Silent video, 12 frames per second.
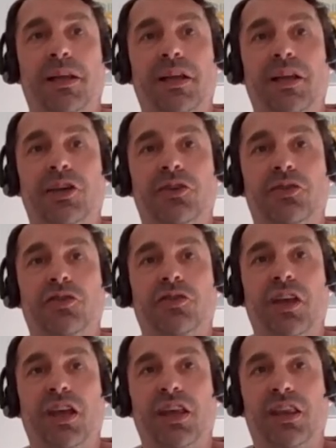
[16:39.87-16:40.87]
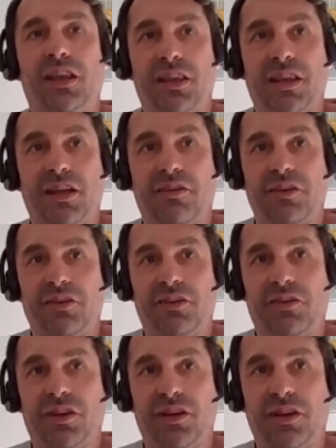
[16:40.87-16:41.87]
here you'll see that there
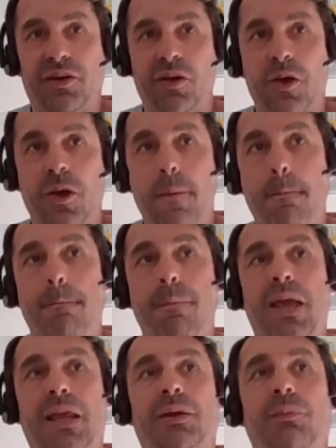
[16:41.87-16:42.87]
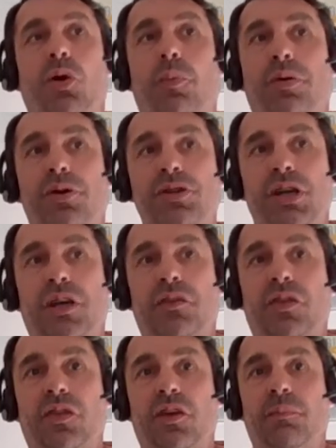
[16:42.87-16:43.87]
is many more
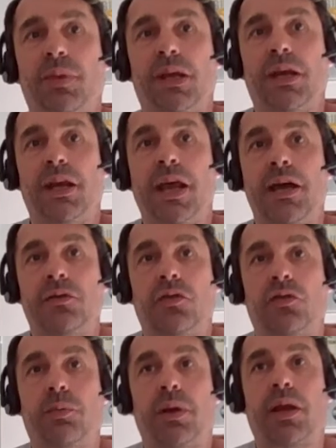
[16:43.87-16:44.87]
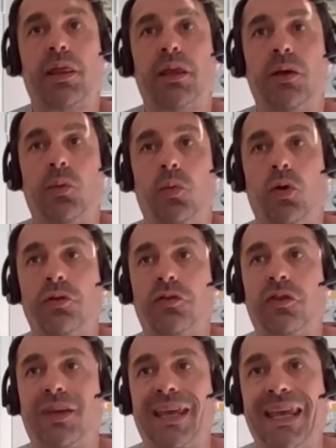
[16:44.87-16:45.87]
projects that have been announced. But I think
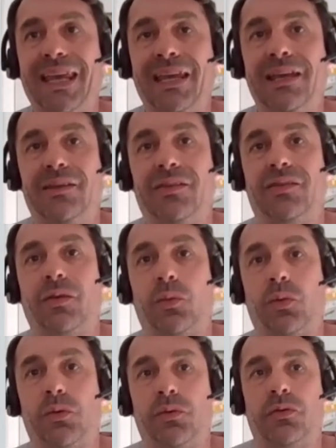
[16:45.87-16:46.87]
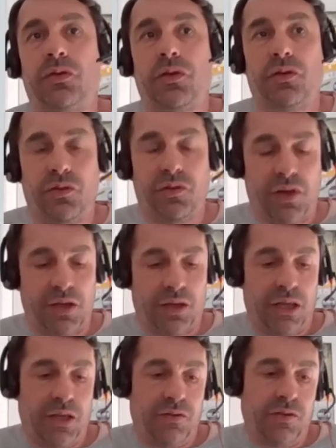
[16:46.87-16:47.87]
what's key is that we're also seeing
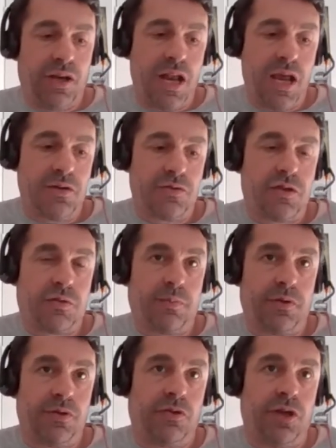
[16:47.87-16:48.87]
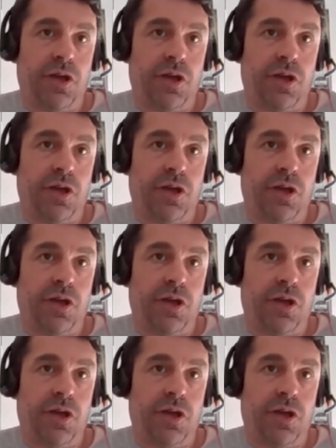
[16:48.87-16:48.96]
these announcements